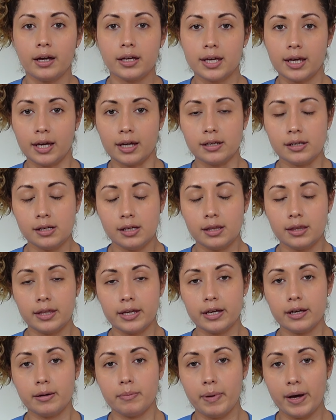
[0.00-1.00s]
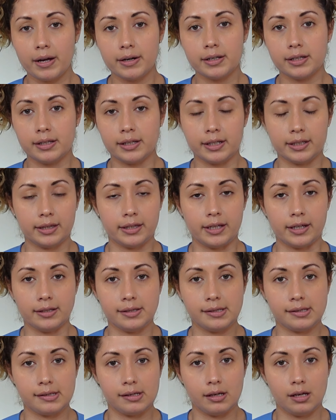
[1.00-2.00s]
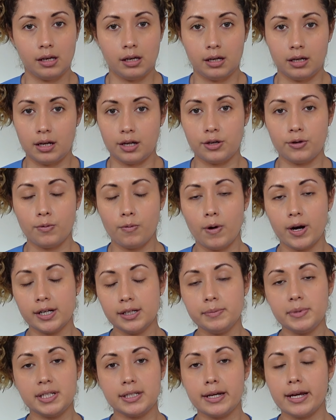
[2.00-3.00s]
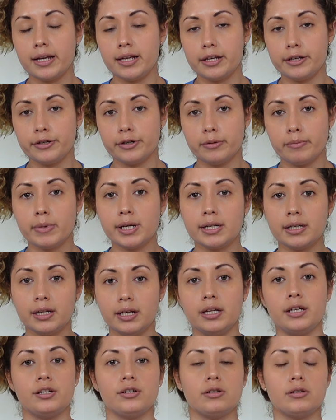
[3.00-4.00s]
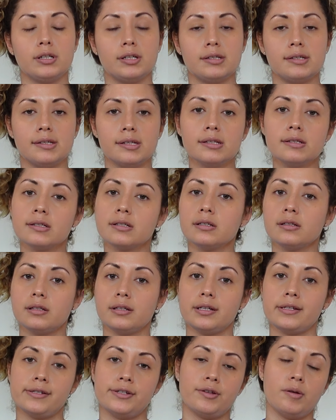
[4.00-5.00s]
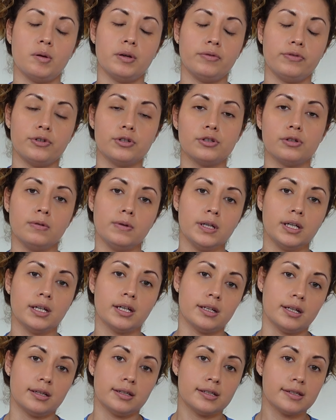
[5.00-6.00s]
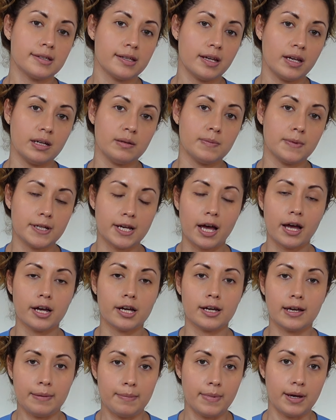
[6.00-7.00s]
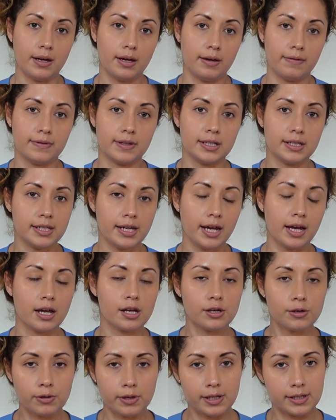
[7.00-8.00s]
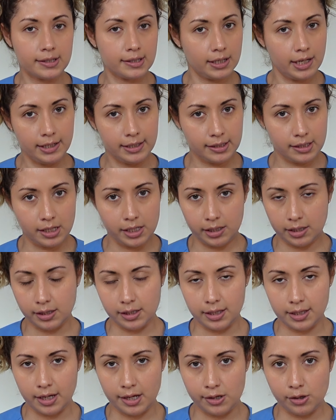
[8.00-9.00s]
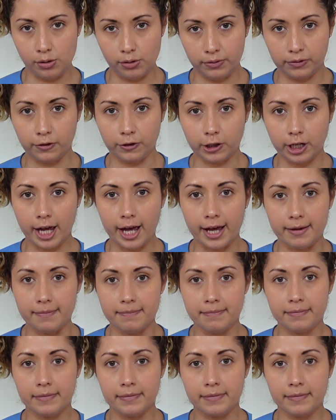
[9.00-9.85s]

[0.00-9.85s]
Again, think about it like this. You want to be taking your medication consistently, so if you're doing it at the same time of the day, it's less likely that you'll forget.